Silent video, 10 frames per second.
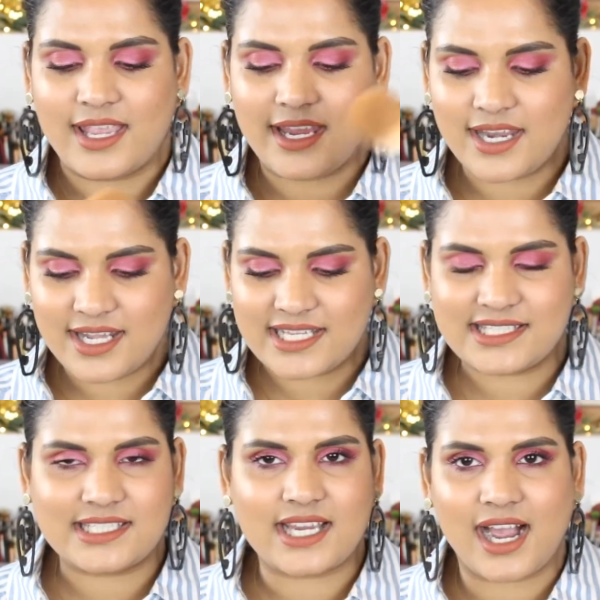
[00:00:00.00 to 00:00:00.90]
It
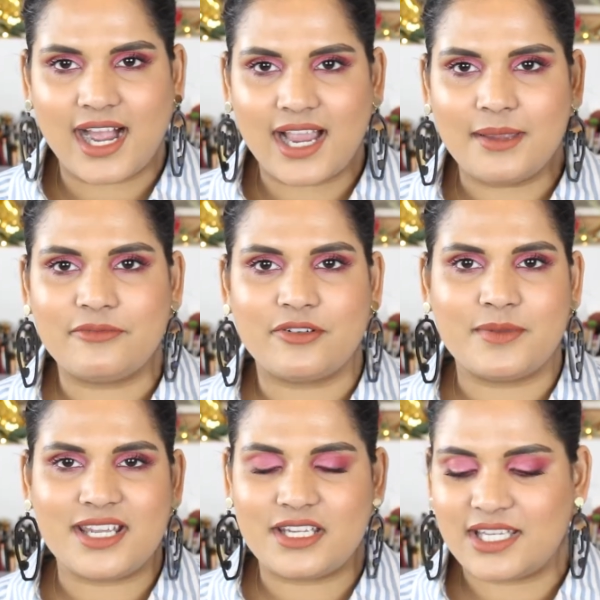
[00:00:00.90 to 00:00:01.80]
is the time for
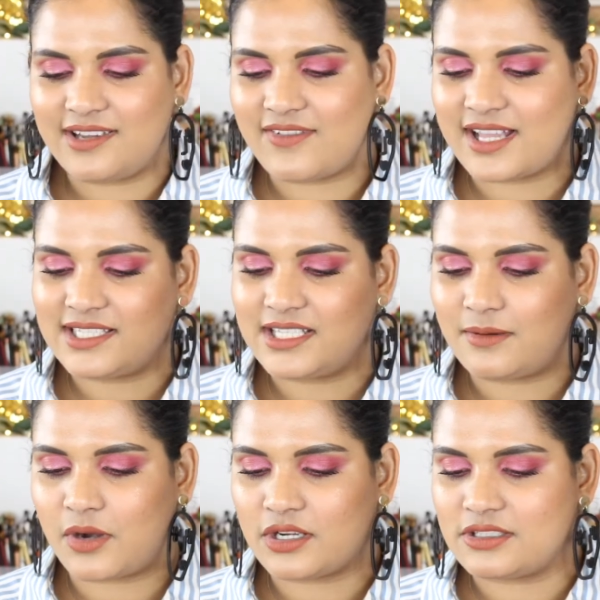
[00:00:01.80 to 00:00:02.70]
me to invest in
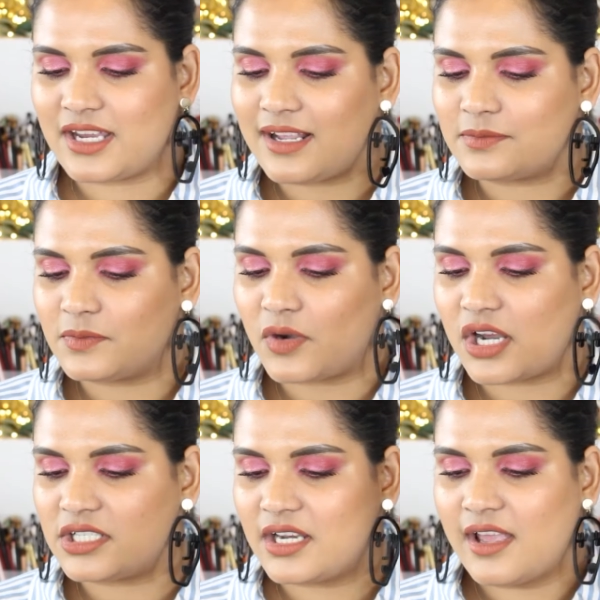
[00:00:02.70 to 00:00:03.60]
a Marc Jacobs
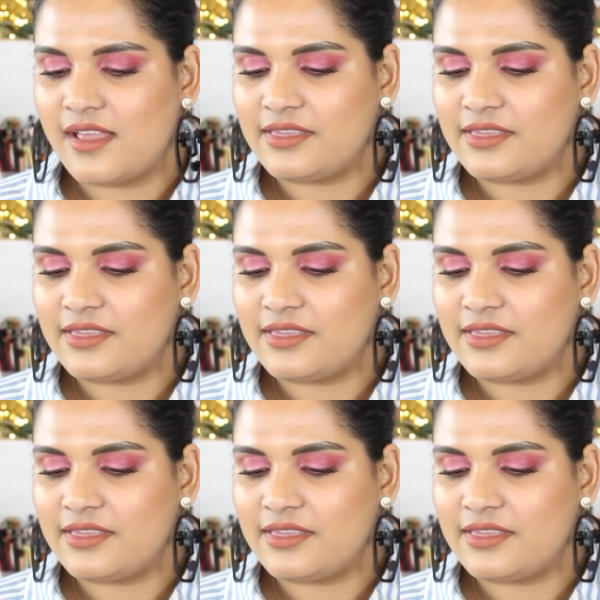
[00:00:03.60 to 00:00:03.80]
brush.